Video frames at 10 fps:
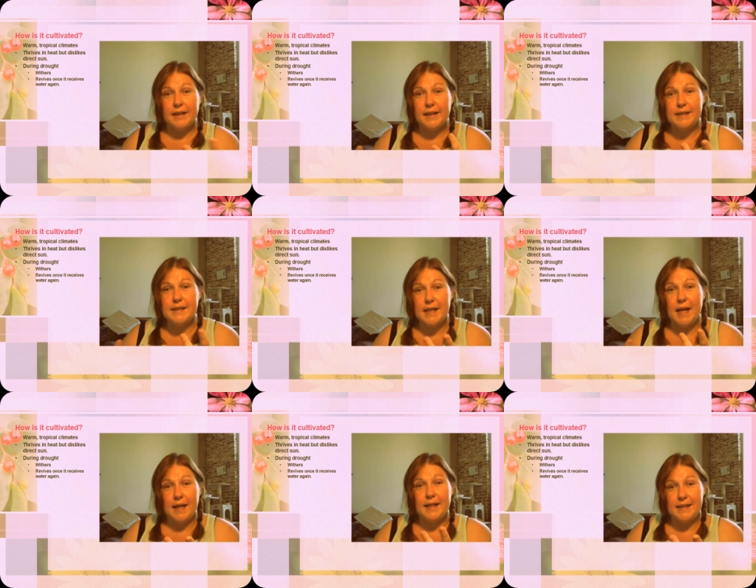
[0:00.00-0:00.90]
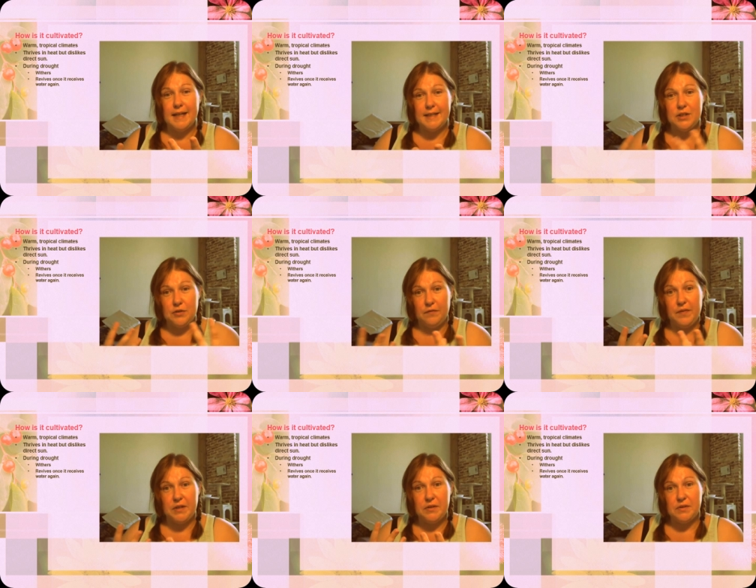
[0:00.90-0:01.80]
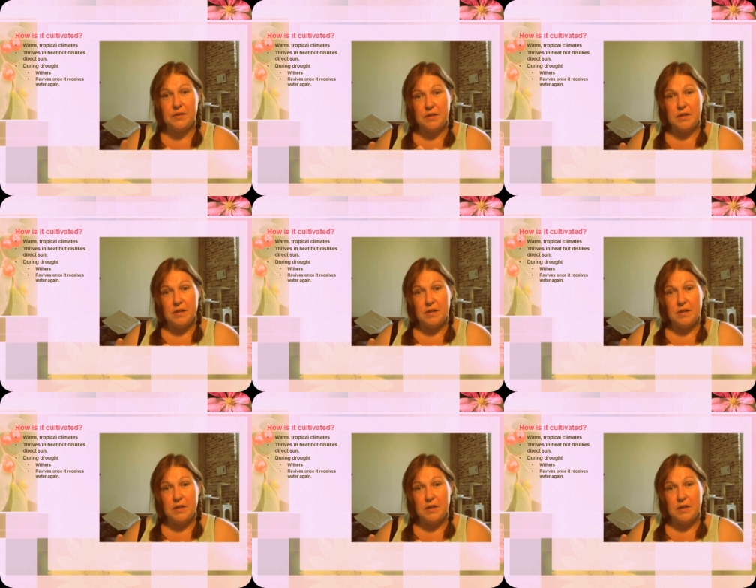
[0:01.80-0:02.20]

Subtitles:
it tastes or feels